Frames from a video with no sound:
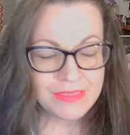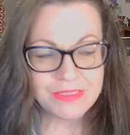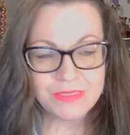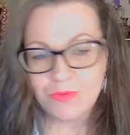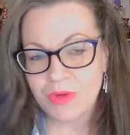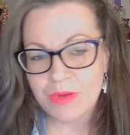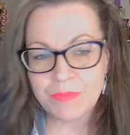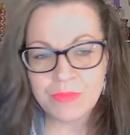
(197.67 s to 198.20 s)
so
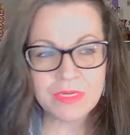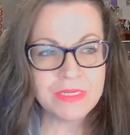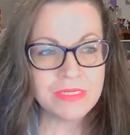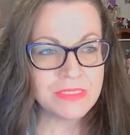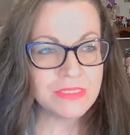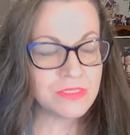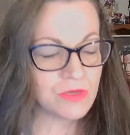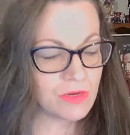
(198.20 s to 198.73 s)
I'm going to
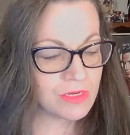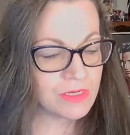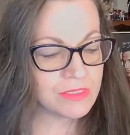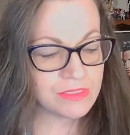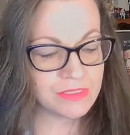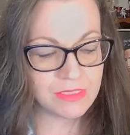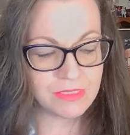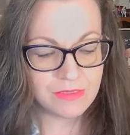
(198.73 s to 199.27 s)
start,
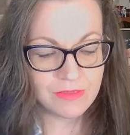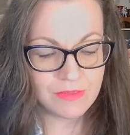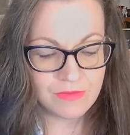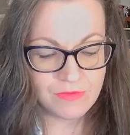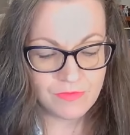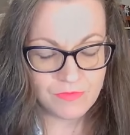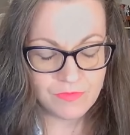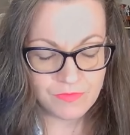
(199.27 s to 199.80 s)

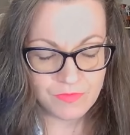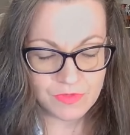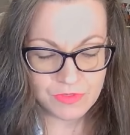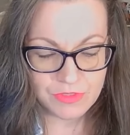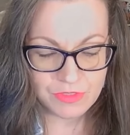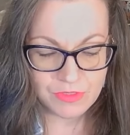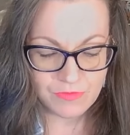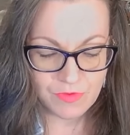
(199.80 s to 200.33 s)

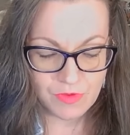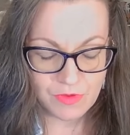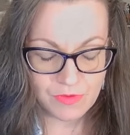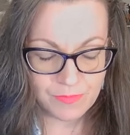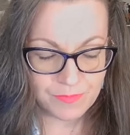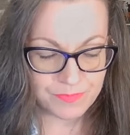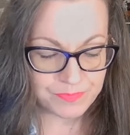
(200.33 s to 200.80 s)
first of all,